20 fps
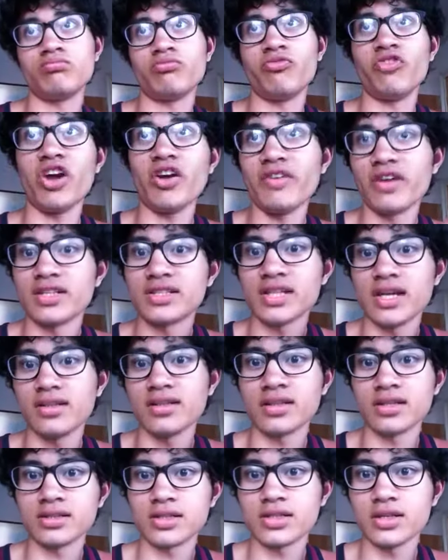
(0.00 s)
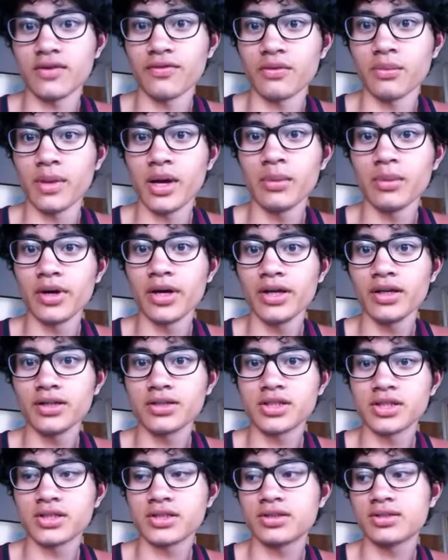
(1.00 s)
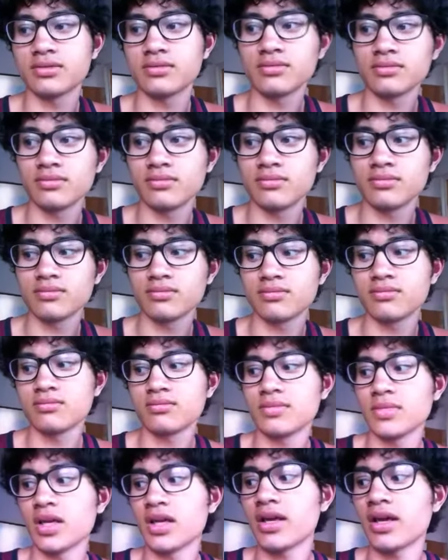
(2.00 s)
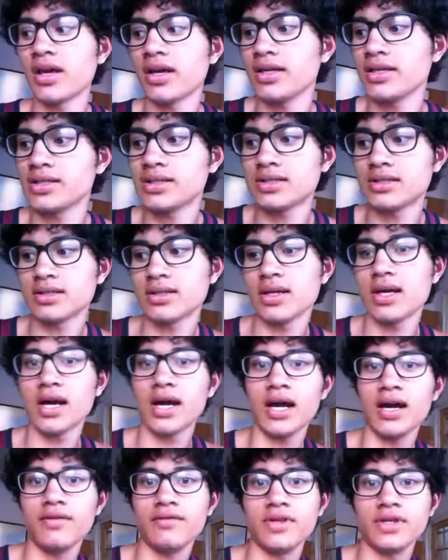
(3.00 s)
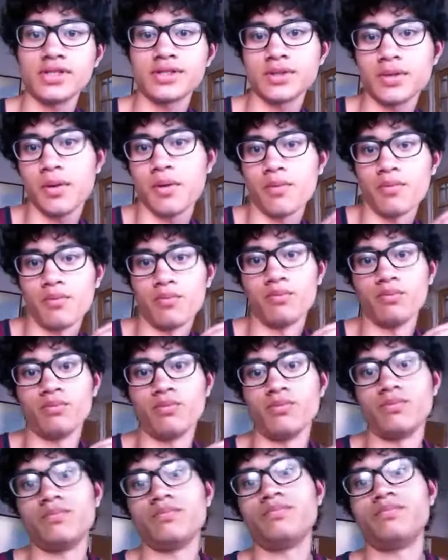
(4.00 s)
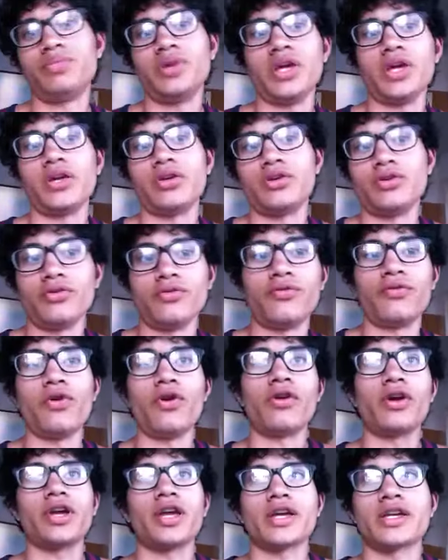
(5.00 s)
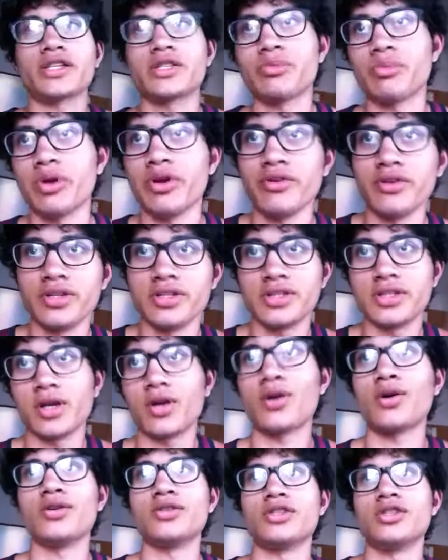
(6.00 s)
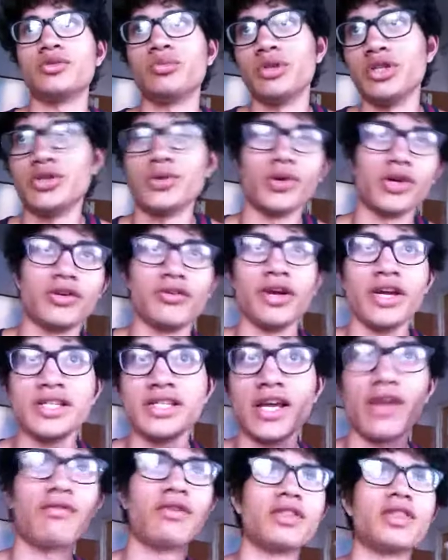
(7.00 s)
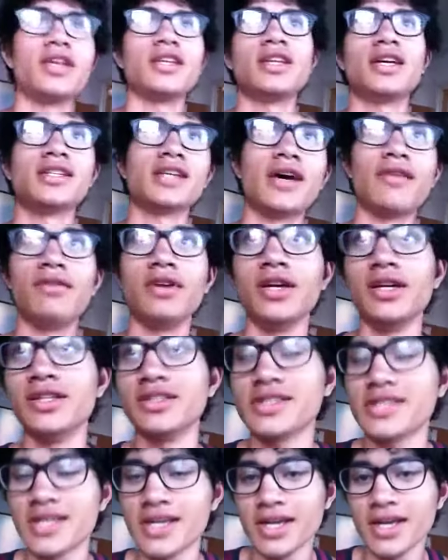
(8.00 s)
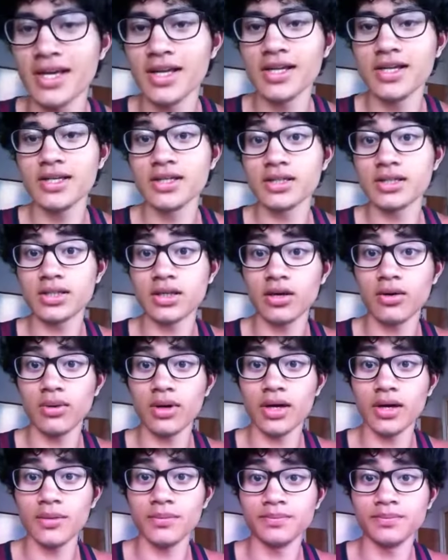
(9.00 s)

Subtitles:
very exciting stuff in my break, just in case I have this big euphoric experience that causes me to erase everything that I've learned. So